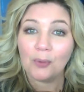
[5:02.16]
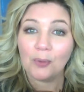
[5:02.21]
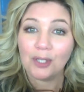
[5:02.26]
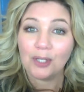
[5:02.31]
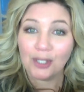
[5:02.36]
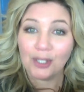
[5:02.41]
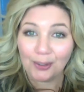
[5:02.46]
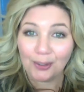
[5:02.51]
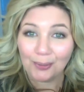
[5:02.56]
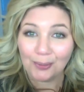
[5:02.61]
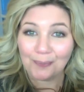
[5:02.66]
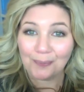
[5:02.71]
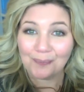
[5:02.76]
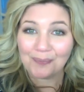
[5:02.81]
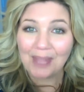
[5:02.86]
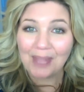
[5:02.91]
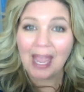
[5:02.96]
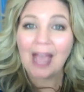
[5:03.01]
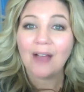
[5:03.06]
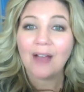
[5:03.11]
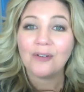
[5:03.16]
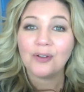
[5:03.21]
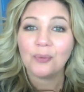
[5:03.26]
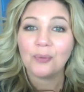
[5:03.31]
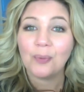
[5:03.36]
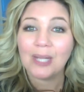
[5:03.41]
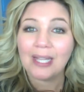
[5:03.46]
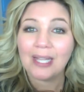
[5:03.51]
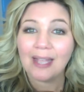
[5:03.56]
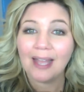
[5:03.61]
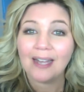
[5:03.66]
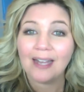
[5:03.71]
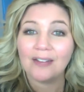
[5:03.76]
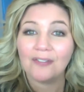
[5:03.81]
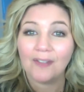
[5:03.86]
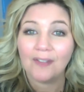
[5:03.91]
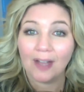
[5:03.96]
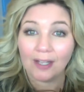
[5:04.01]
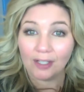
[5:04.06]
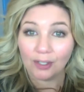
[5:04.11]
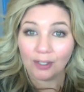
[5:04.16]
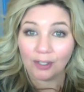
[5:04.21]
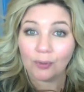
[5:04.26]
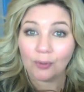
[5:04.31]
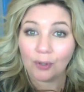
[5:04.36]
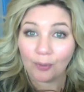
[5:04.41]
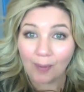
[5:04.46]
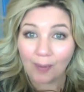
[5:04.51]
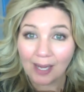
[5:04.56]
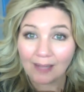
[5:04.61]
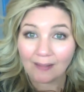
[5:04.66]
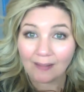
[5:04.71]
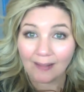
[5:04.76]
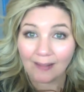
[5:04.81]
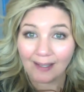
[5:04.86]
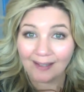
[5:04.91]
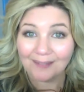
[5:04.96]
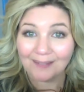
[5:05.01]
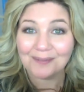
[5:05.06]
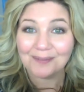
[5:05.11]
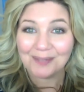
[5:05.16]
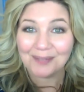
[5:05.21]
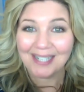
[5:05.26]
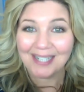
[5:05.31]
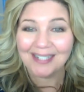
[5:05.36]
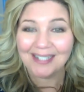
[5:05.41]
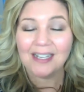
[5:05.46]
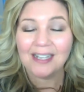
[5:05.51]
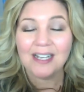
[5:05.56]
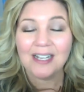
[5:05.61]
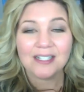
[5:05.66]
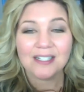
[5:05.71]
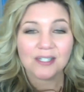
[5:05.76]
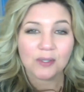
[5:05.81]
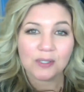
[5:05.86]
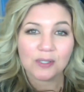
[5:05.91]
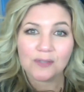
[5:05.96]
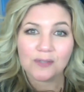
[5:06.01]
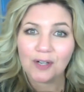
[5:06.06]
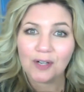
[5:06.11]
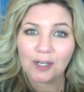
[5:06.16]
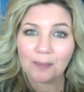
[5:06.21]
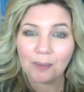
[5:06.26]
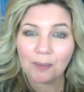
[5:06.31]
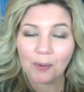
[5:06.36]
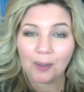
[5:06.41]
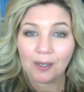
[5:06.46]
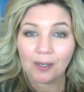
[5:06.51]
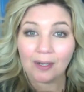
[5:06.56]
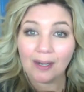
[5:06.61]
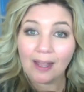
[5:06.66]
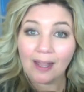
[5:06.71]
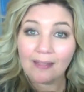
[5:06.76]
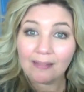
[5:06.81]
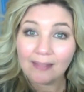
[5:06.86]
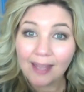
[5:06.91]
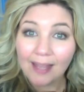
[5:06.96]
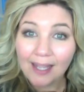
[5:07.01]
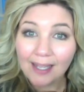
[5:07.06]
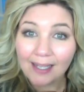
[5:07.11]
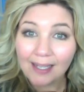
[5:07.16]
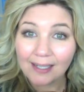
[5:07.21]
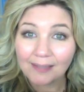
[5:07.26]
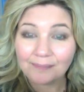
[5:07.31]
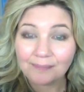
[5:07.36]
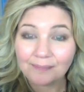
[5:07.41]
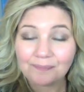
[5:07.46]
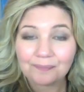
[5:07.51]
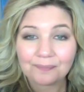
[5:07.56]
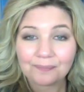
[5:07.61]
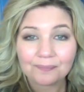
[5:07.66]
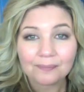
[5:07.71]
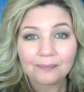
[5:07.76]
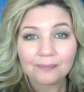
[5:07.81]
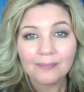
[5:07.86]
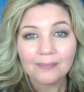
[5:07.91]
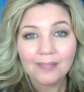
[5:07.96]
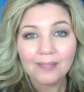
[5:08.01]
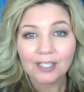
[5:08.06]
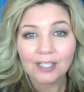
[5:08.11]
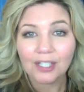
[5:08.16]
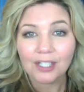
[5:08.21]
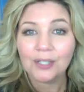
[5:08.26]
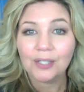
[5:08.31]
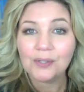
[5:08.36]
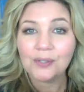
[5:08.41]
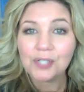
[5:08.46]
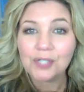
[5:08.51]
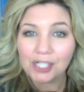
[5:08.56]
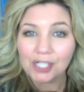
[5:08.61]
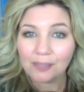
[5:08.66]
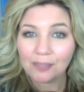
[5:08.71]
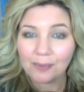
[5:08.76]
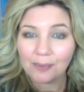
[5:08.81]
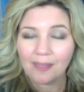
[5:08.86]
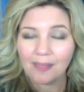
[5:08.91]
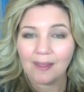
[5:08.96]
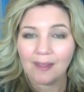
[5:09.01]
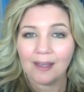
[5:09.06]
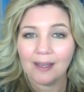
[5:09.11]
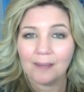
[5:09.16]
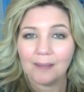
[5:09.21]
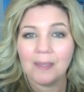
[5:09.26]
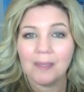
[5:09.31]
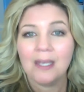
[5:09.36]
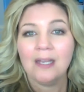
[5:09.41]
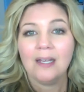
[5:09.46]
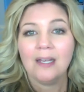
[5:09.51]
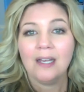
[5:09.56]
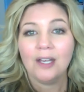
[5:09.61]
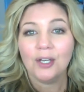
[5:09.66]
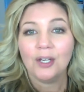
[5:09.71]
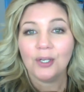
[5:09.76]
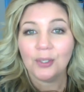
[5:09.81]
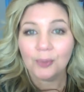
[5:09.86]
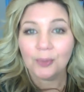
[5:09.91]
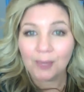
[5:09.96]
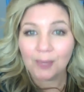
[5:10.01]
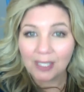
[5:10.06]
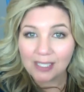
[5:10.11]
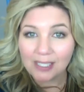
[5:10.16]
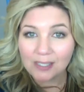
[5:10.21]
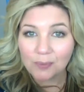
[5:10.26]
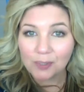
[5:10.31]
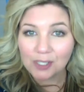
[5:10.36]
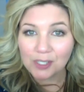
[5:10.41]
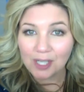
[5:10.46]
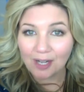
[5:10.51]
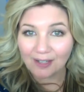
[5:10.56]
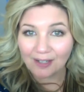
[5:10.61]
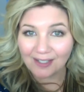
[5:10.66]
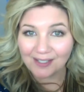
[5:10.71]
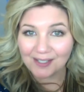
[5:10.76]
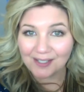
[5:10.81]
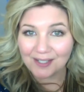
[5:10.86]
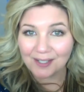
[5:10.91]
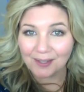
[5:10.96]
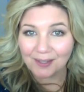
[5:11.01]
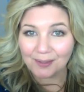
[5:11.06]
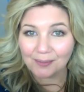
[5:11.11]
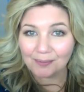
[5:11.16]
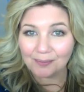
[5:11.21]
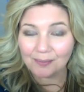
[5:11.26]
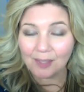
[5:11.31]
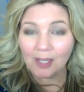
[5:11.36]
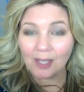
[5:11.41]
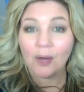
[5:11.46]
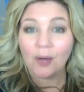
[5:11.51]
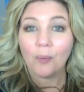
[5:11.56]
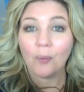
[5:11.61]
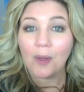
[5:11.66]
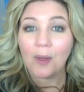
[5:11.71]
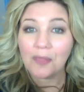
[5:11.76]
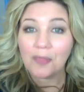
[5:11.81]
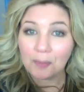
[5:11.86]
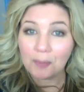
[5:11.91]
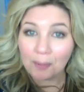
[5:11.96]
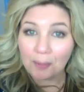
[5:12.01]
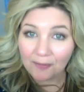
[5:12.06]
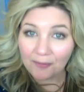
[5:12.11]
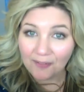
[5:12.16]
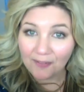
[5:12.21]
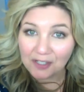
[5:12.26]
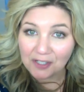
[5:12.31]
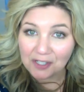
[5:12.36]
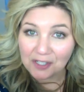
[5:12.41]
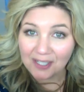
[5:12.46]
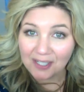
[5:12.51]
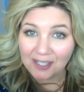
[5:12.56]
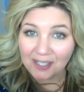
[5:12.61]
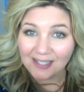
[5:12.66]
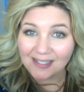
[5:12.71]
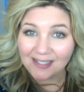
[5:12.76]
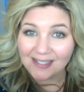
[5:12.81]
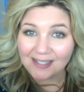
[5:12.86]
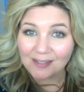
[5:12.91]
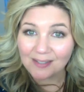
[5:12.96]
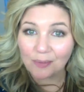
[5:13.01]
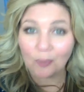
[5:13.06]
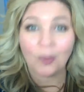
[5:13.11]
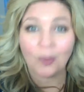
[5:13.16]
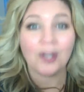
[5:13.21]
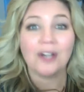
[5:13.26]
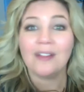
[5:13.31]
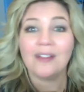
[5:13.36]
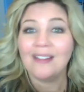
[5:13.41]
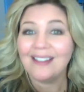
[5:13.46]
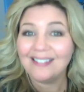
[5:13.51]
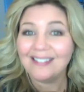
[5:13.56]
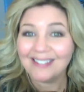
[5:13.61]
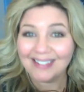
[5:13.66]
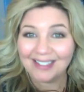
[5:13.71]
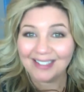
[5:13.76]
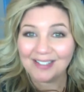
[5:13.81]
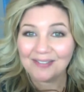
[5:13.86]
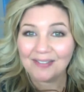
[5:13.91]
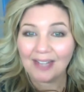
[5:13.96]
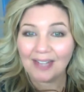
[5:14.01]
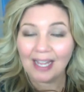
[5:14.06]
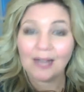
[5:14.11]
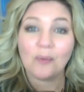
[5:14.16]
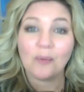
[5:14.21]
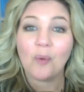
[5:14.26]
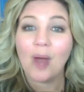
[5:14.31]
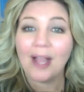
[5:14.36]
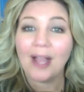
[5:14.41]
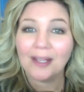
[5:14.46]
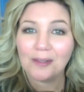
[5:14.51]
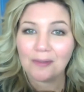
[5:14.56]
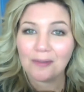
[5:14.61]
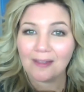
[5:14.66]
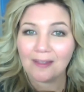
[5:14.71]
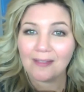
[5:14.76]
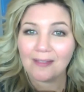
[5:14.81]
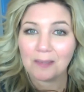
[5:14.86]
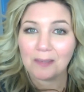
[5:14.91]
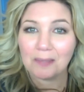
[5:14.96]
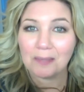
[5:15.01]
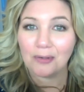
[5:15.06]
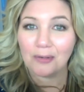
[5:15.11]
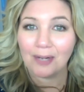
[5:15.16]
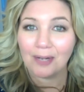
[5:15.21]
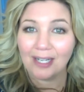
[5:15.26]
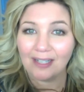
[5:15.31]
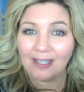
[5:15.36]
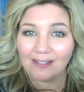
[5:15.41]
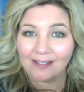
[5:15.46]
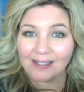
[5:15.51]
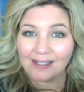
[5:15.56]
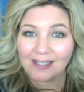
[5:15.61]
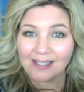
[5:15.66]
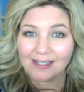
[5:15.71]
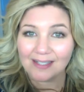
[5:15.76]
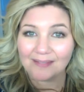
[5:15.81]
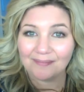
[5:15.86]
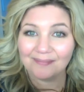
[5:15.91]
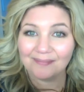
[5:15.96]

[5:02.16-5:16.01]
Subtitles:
you. How do we edify you correctly, right? So it's very important. And then you share with them who it is we're talking to, what their profession is, where do they live, and why you think they'd be great at this.